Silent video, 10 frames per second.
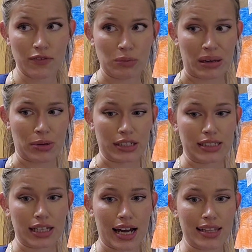from that
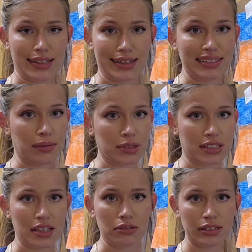pasta guy that like doubles
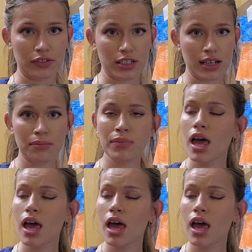the yolks every time.